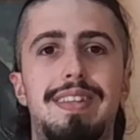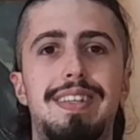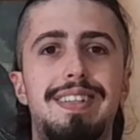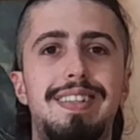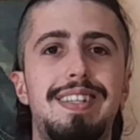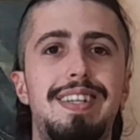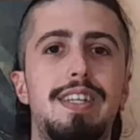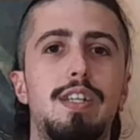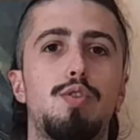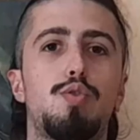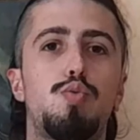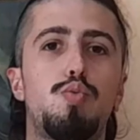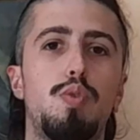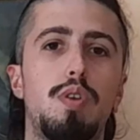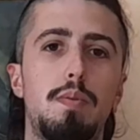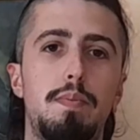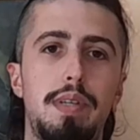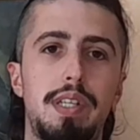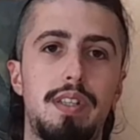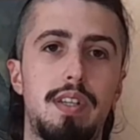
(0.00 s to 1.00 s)
The links
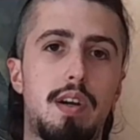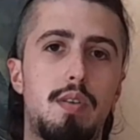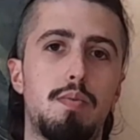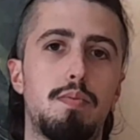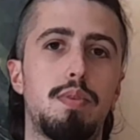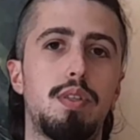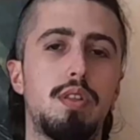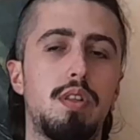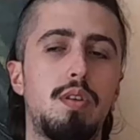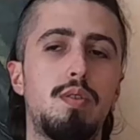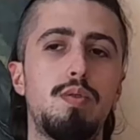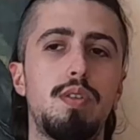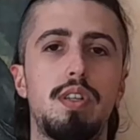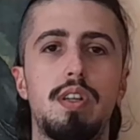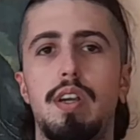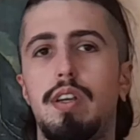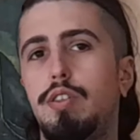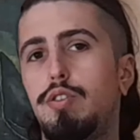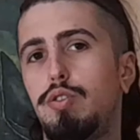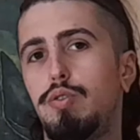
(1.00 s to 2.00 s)
will be down below in
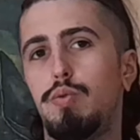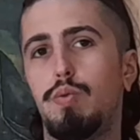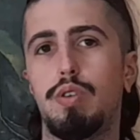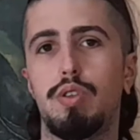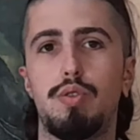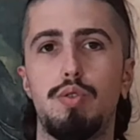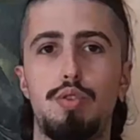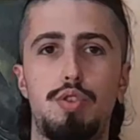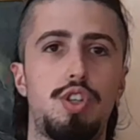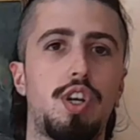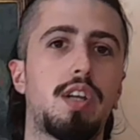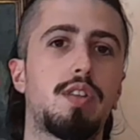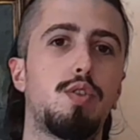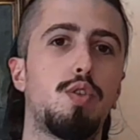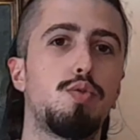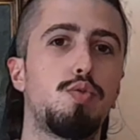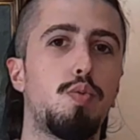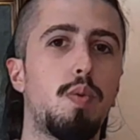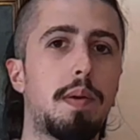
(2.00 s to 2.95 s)
case you want to check those